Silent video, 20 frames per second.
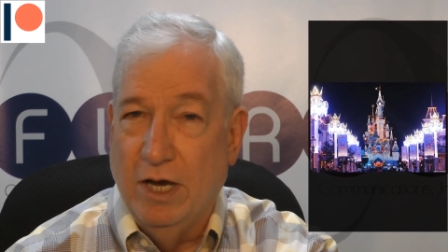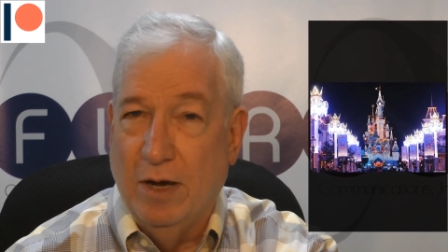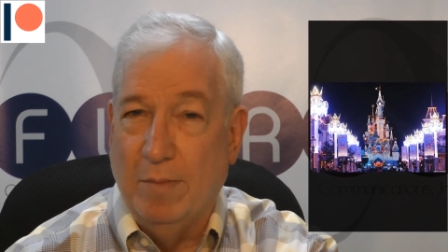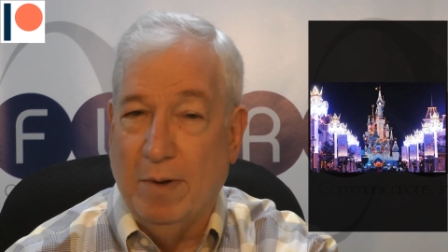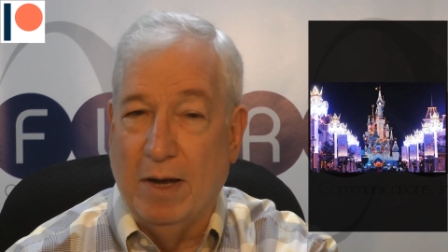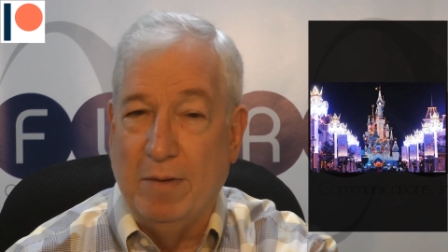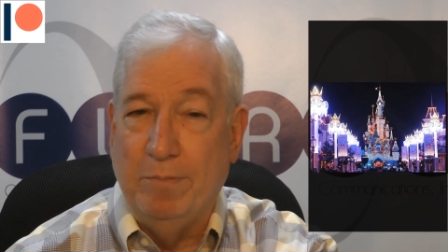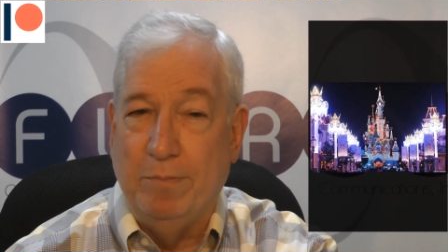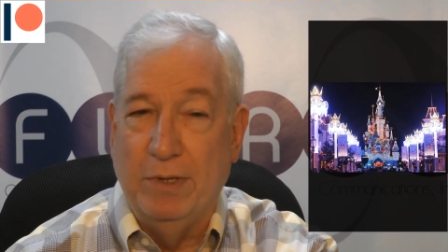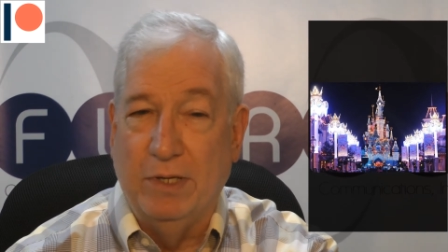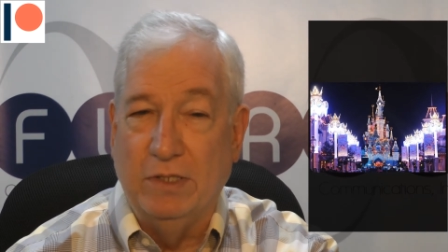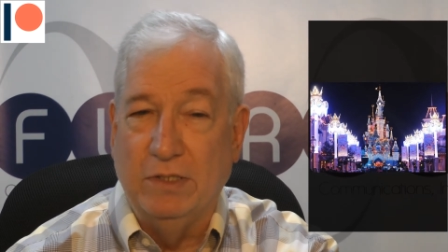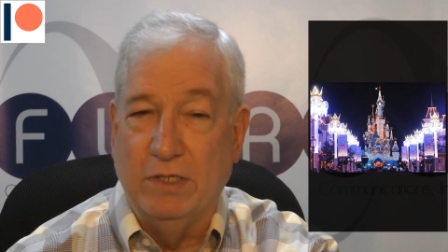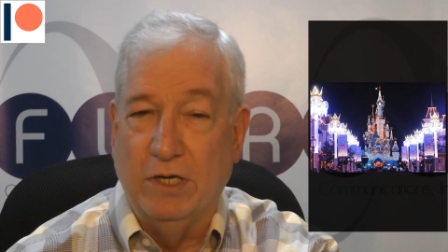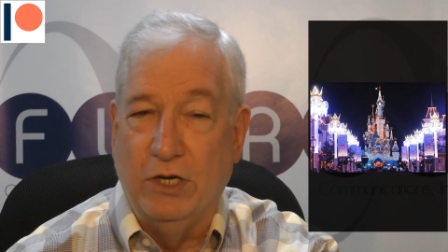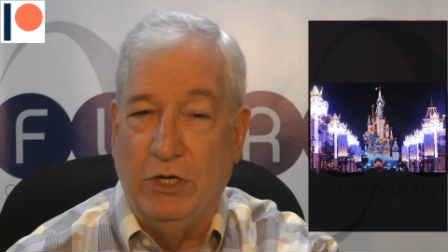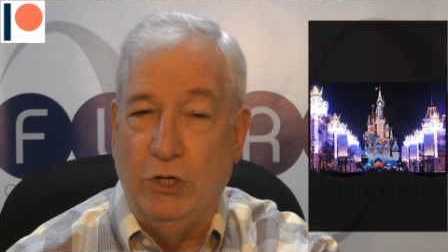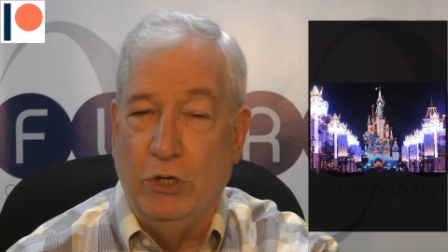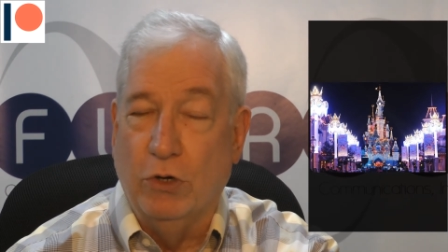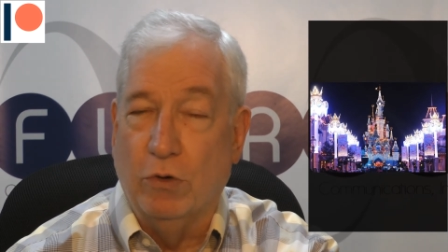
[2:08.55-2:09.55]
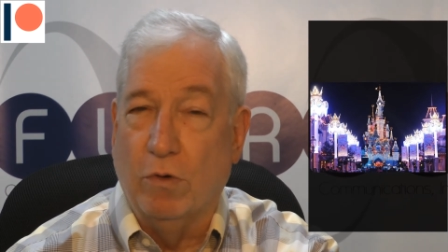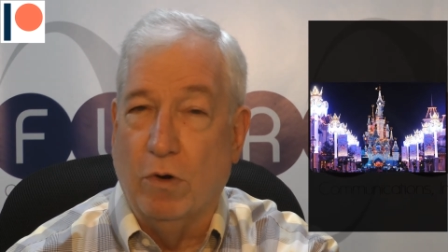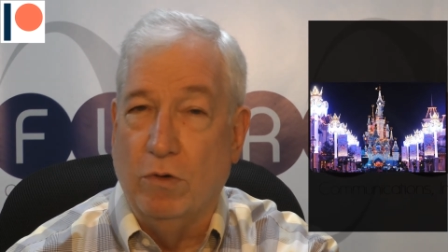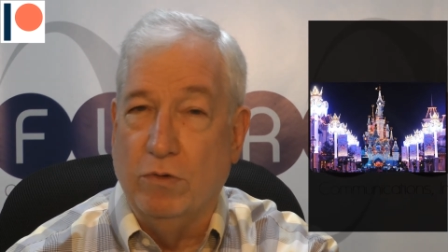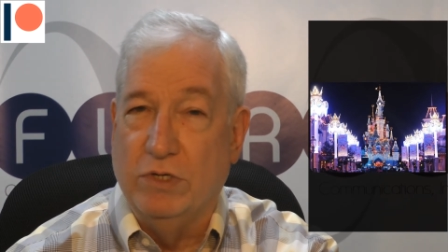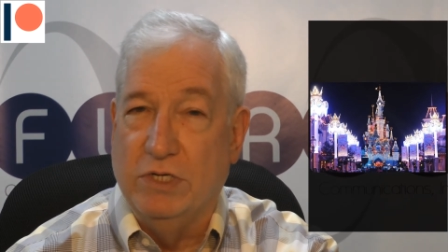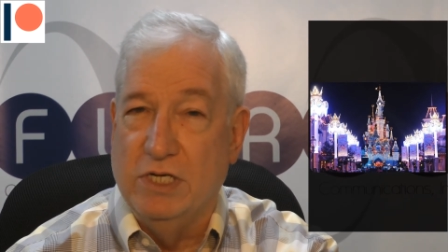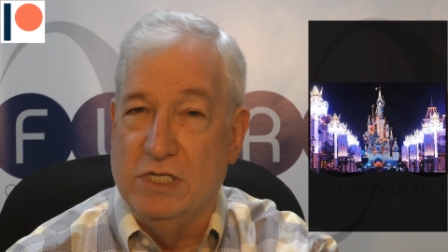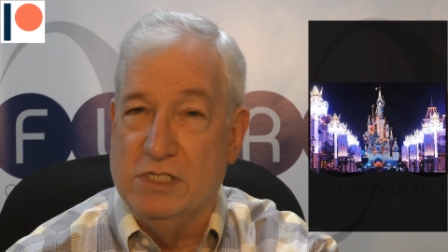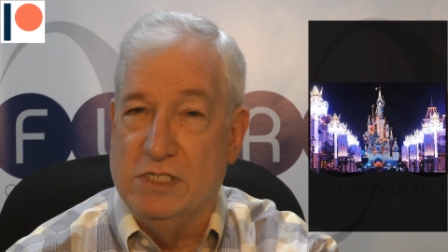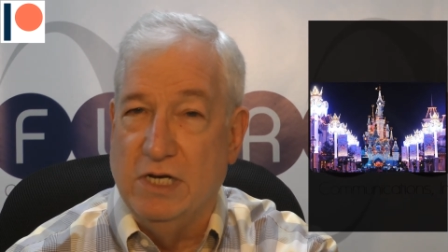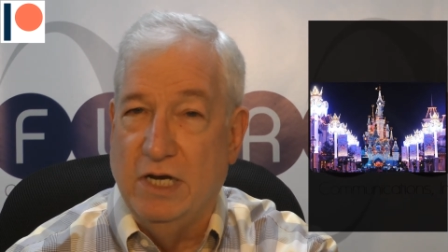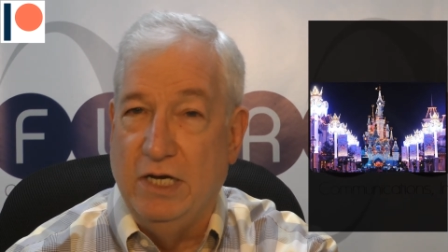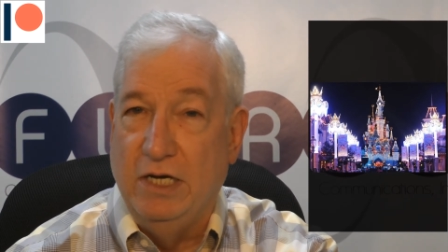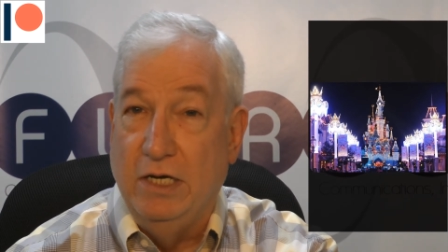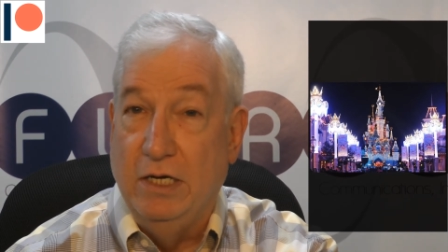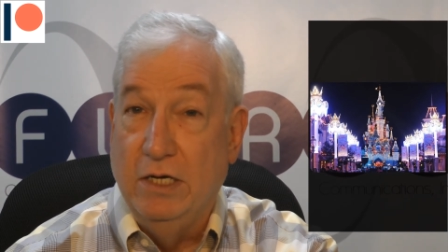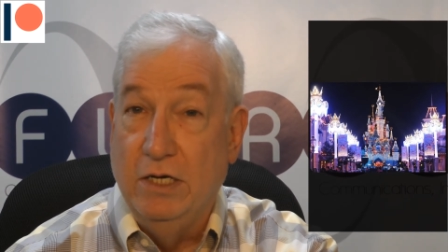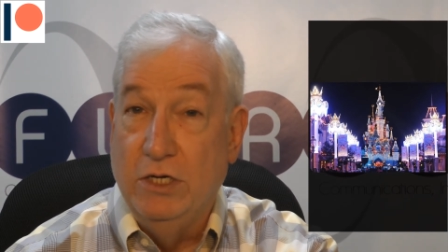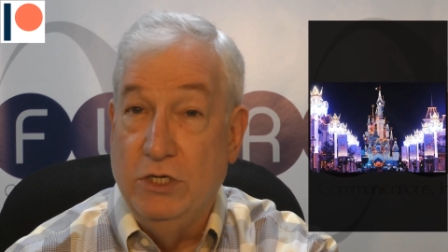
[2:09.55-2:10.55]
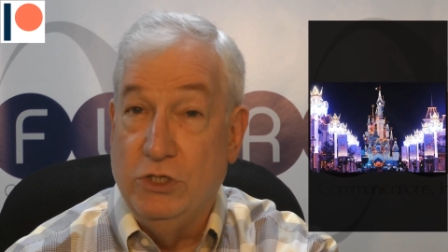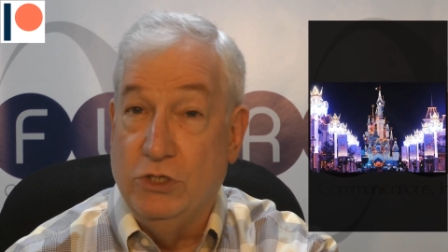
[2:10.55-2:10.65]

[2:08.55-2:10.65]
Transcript: about building Euro Disney,